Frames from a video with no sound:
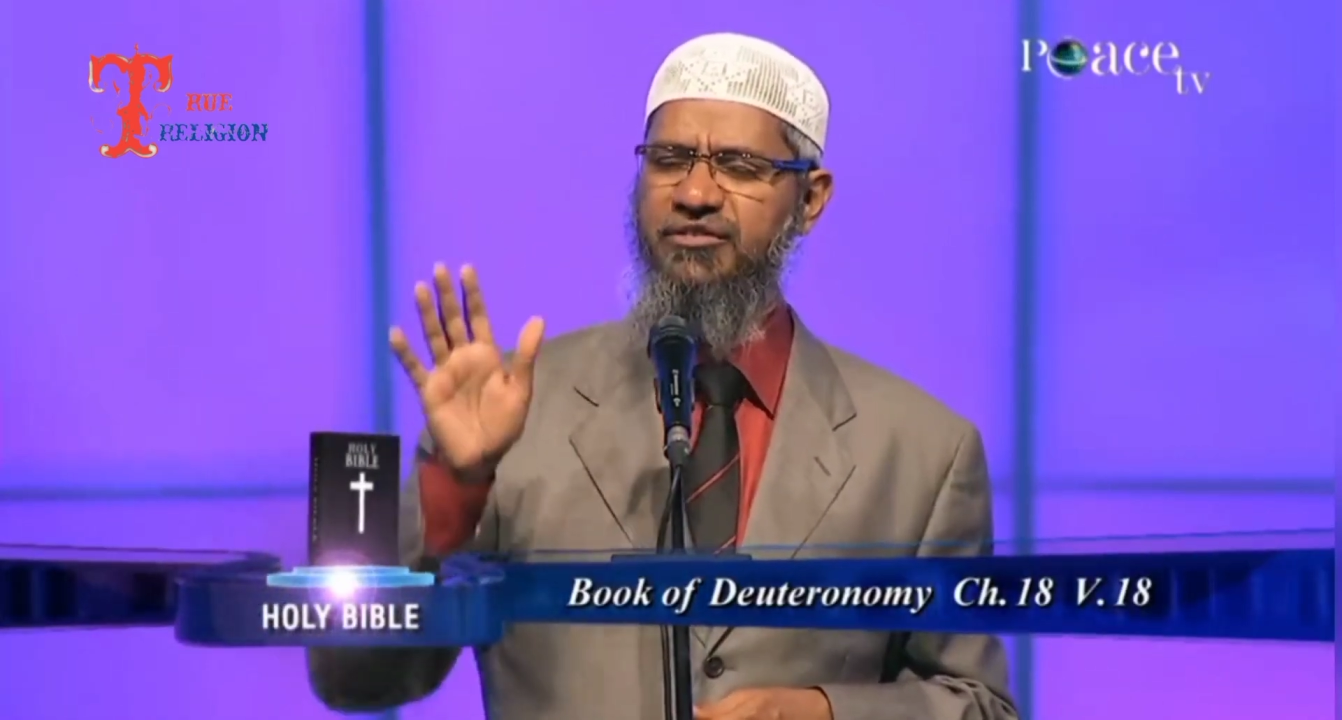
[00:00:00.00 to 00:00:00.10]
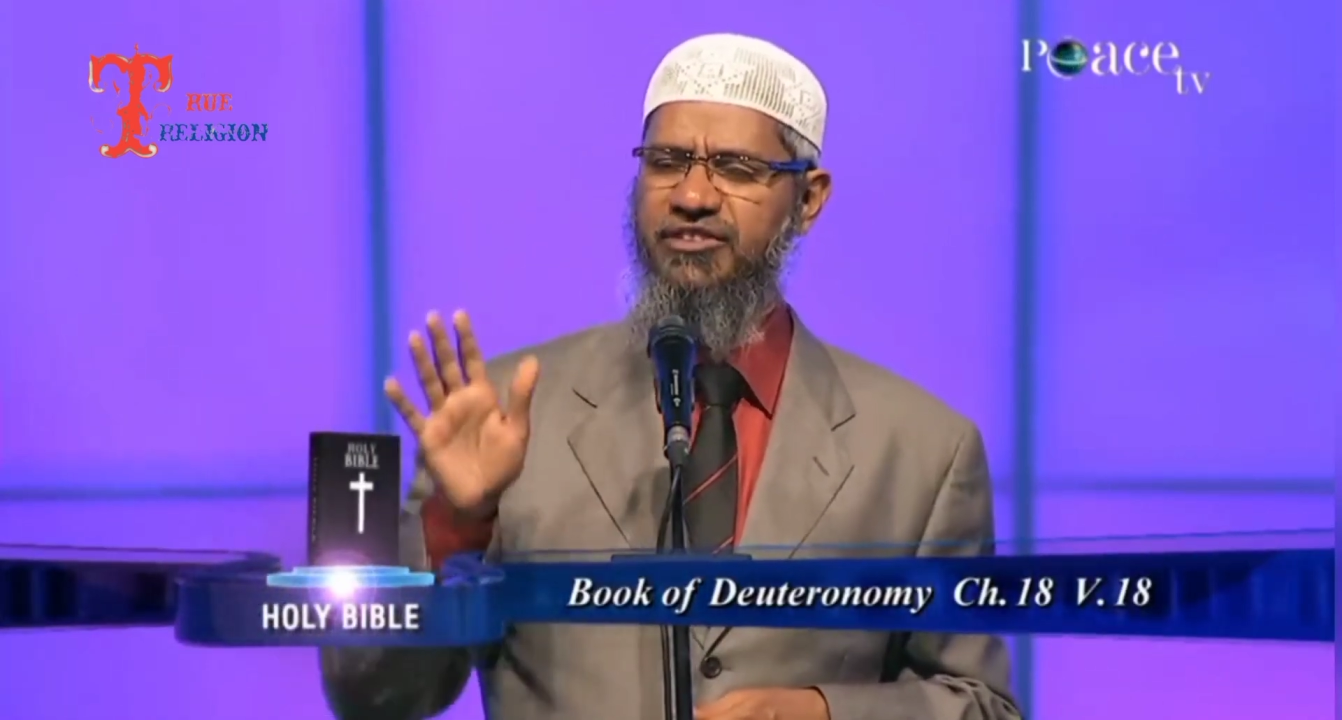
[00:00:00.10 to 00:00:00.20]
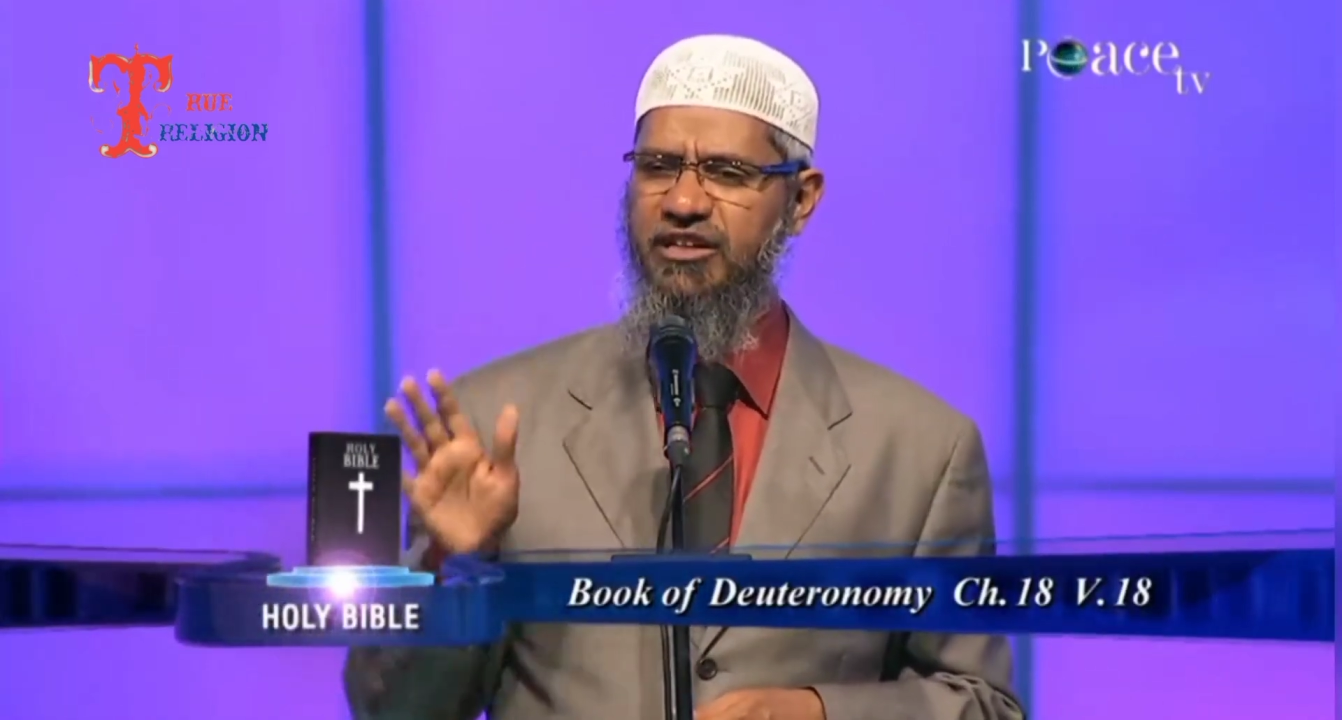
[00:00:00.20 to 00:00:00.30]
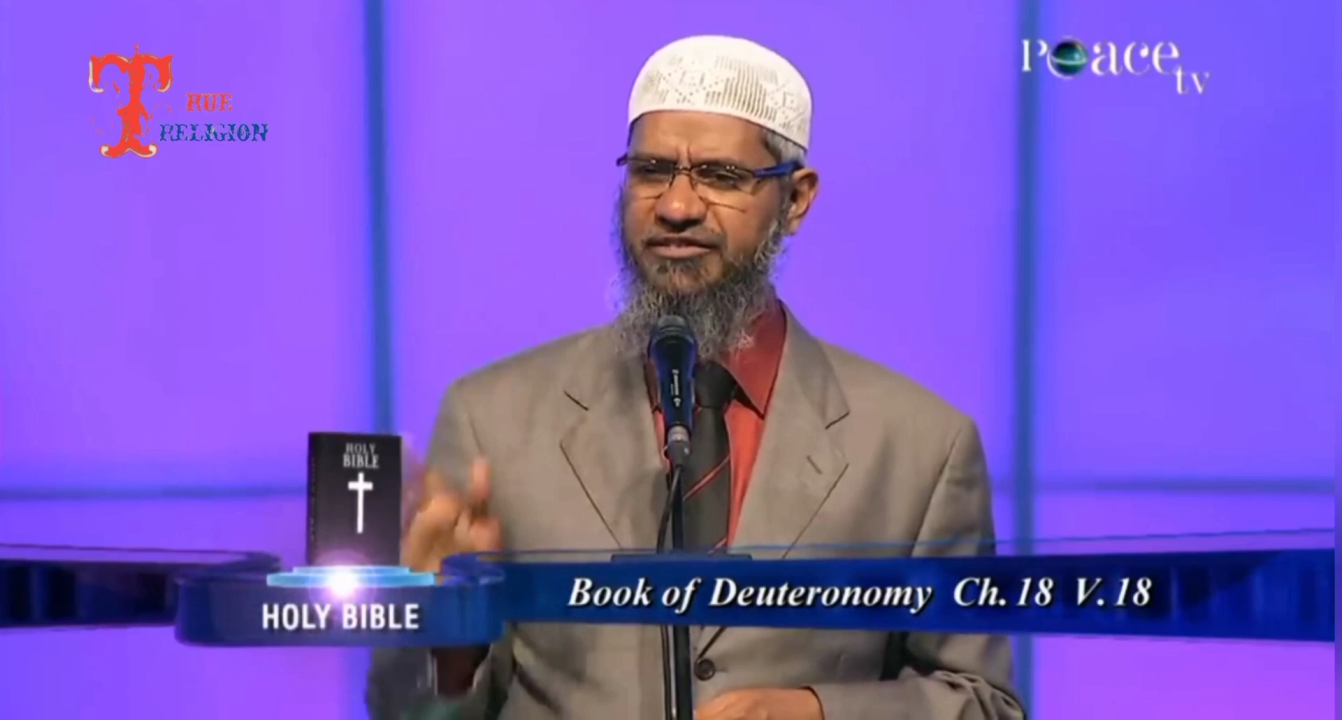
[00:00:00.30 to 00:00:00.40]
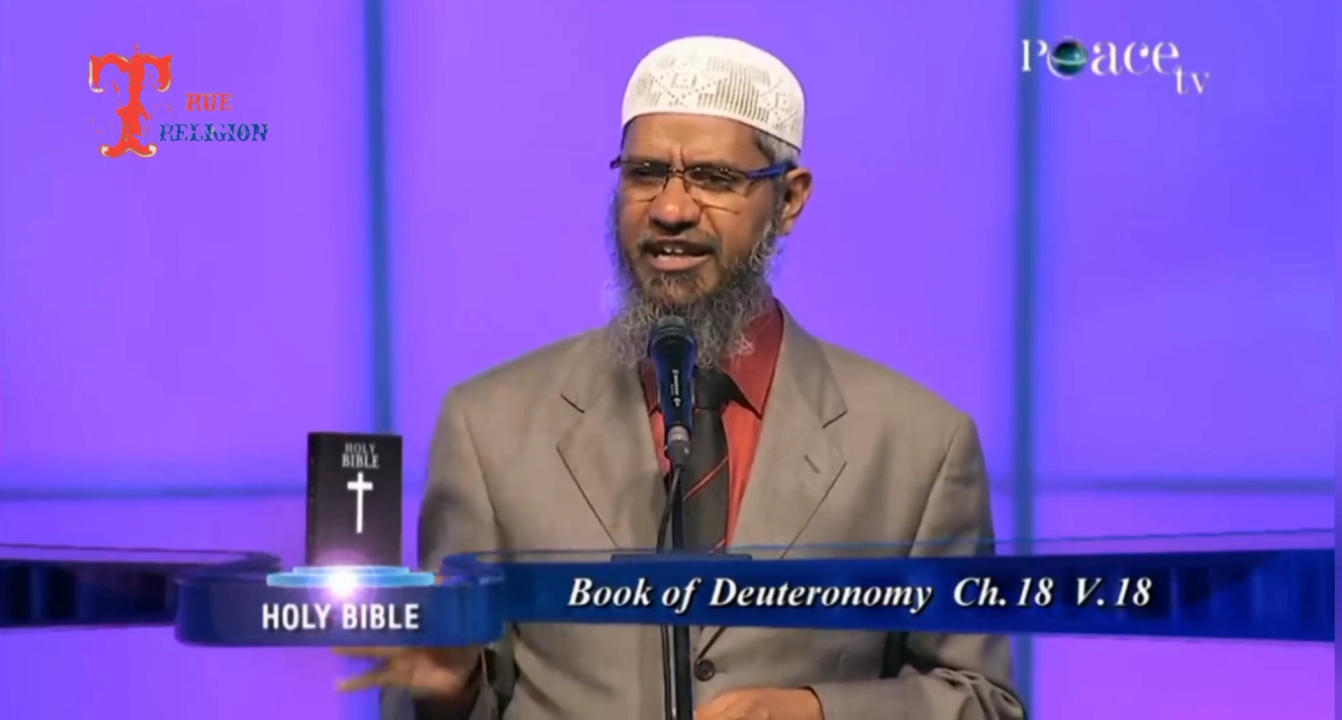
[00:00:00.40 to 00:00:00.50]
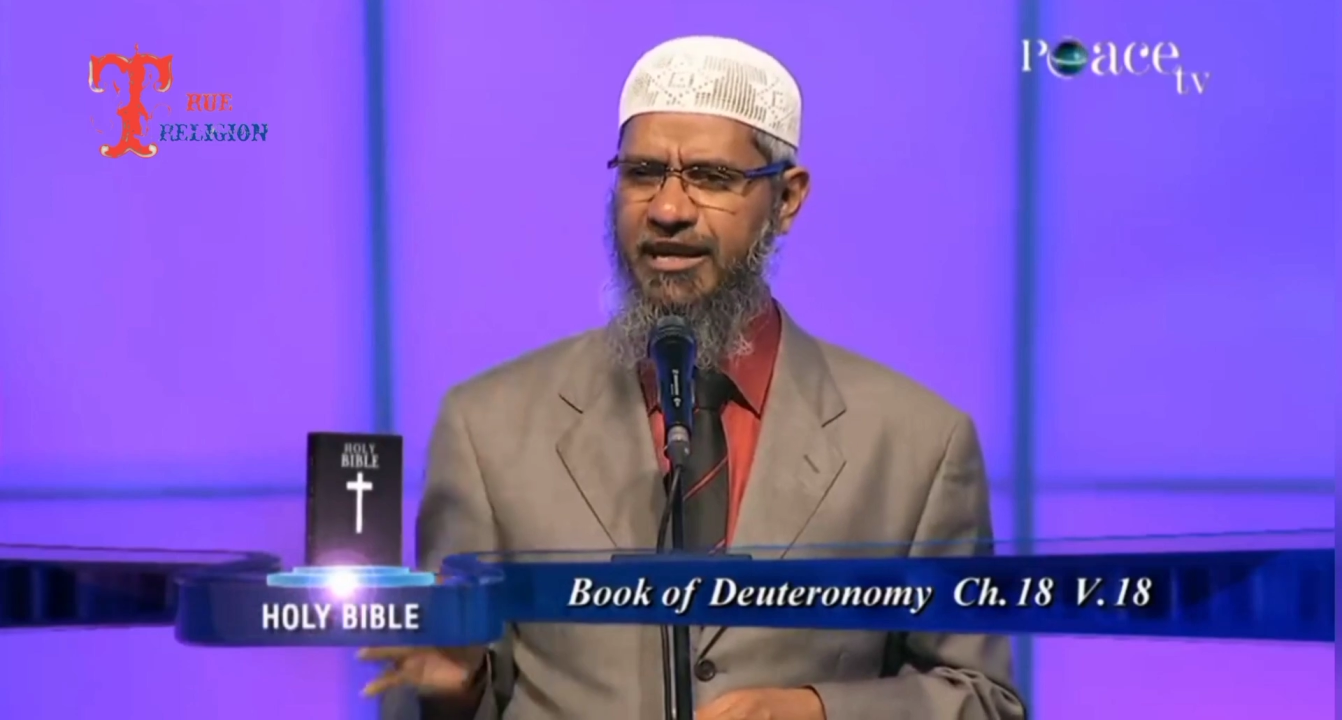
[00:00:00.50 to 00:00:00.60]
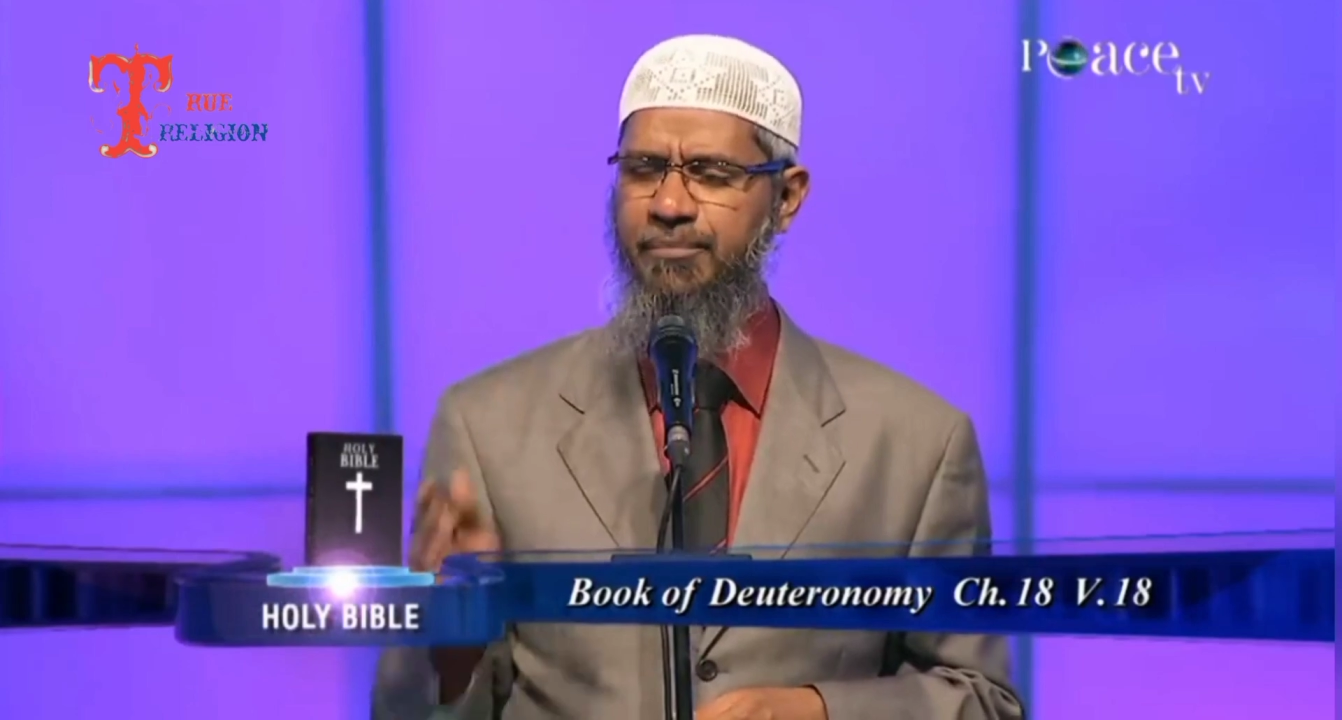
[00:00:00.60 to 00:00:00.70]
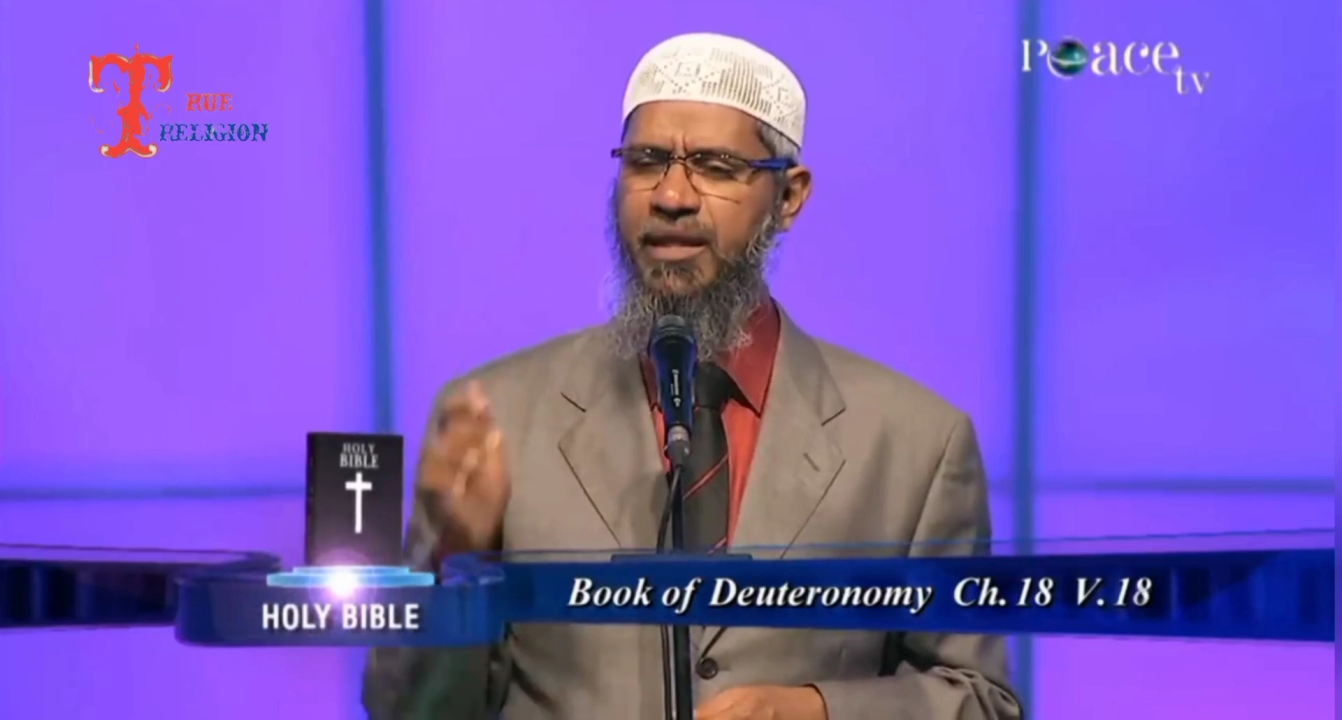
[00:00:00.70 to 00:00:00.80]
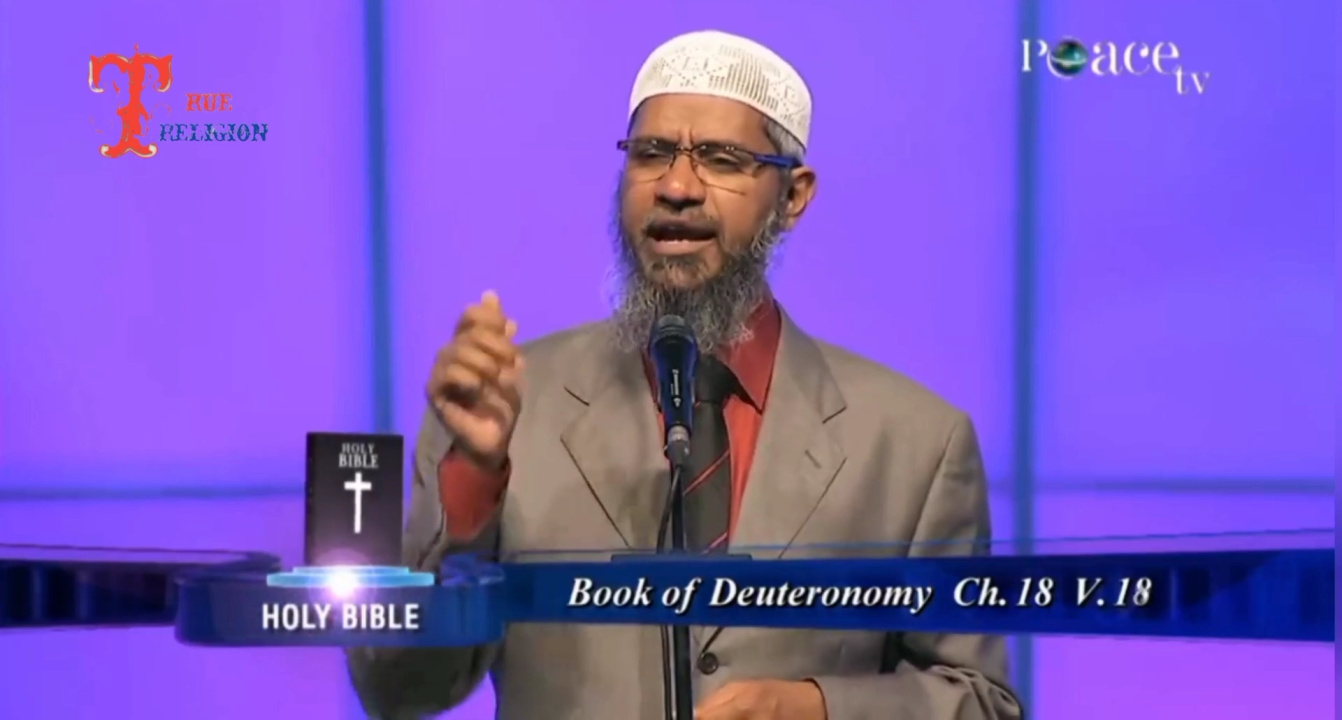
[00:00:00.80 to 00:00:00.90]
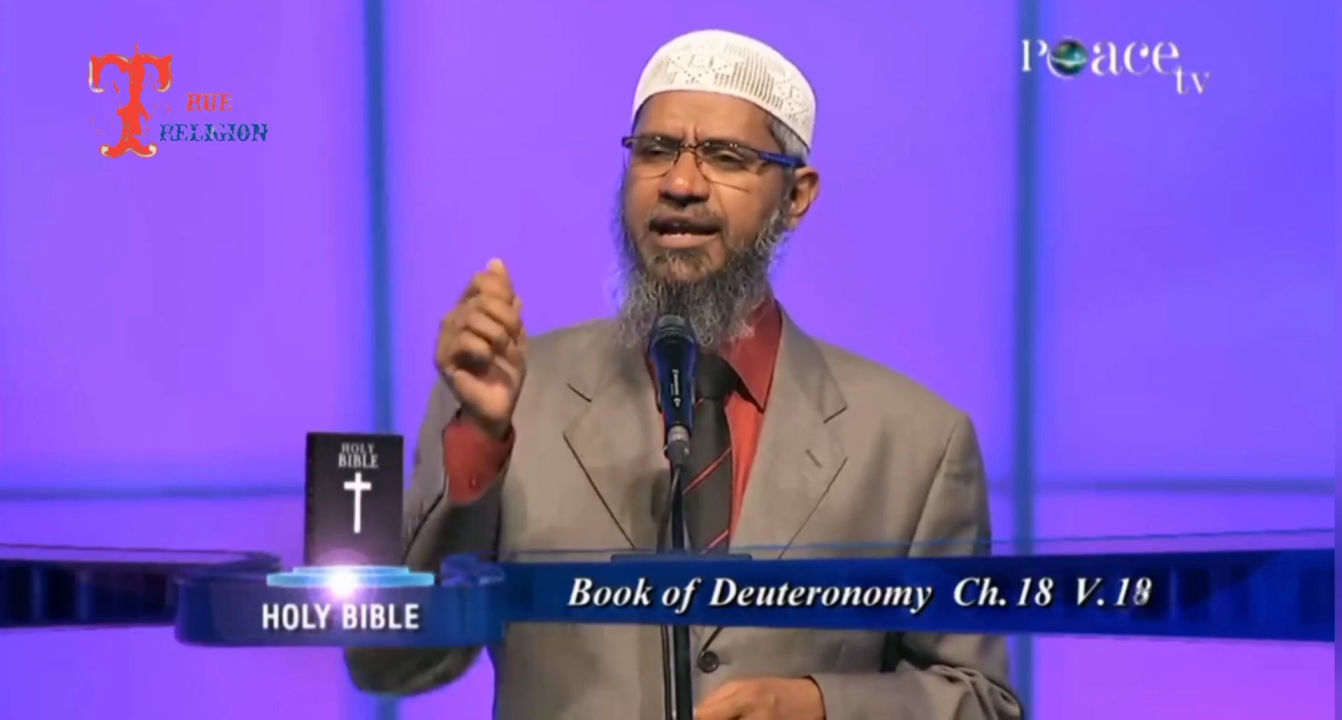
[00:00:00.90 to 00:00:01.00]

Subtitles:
sallallahu alaihi wasallam.